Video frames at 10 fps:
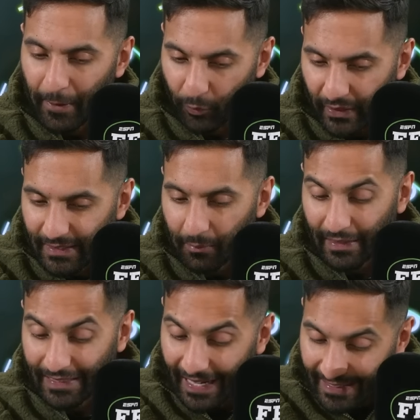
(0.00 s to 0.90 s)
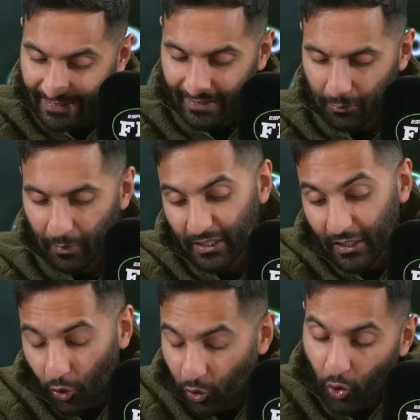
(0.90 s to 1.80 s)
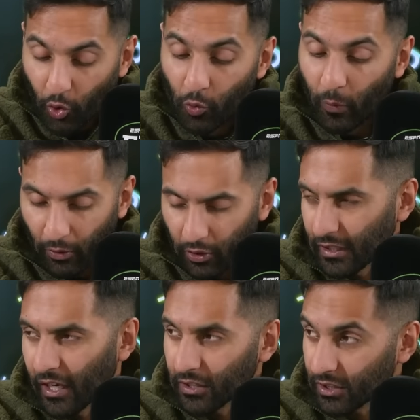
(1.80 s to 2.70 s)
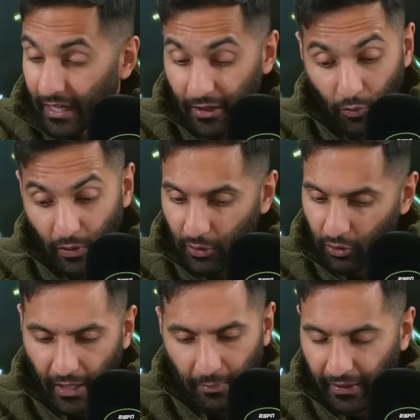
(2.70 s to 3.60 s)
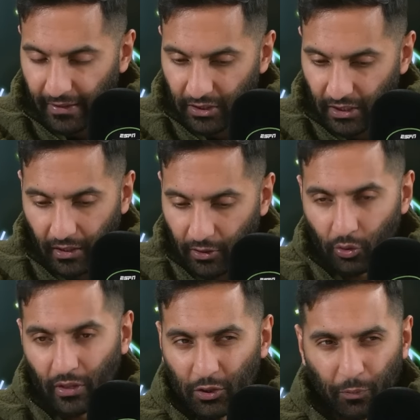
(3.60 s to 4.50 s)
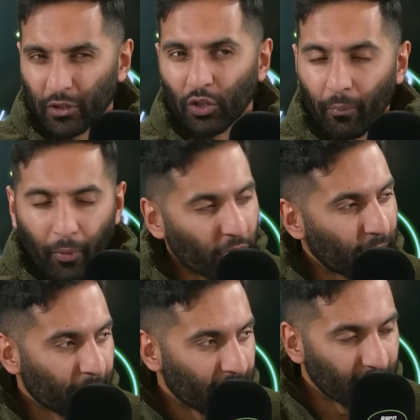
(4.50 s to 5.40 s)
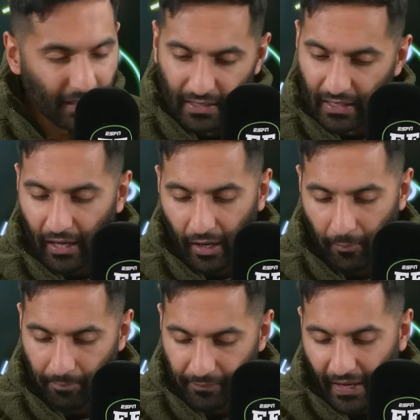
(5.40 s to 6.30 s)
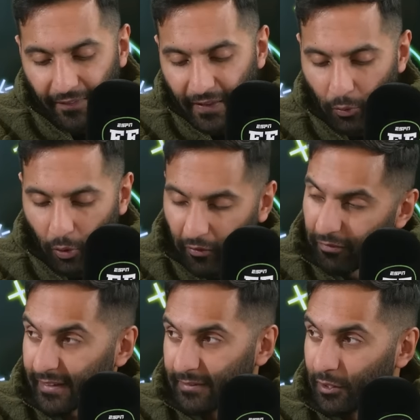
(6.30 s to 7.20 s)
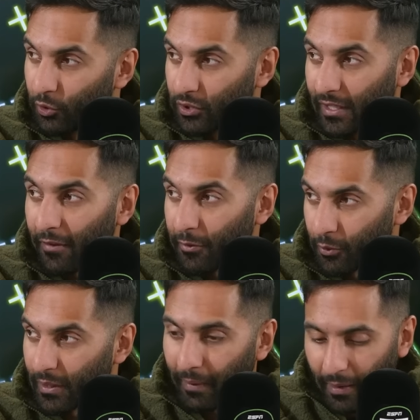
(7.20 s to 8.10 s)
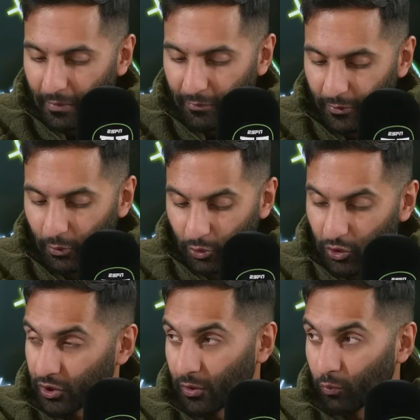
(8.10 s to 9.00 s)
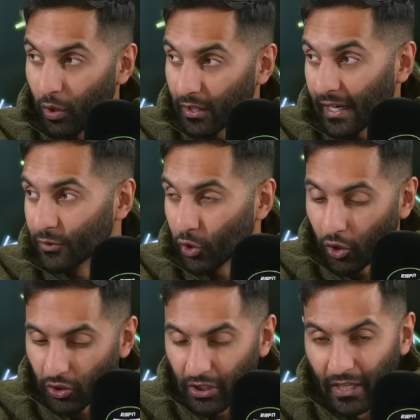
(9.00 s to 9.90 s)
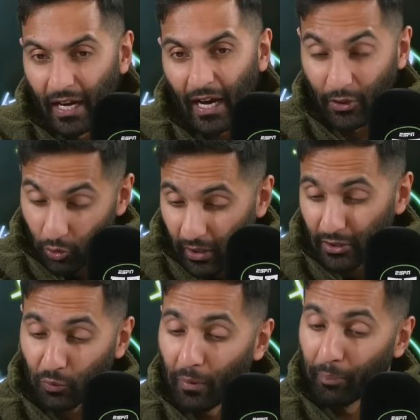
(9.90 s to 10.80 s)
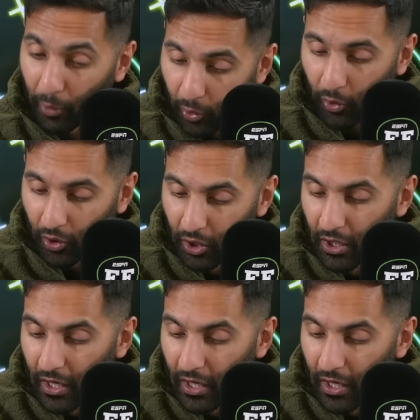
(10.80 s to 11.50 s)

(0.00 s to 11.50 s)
West Ham can get into that space, and I don't know who will, because Carlos Soler had a really good game against Newcastle, but he's not a pocket player. And they were effectively using that three-man midfield just to work like dogs, and Newcastle were poor.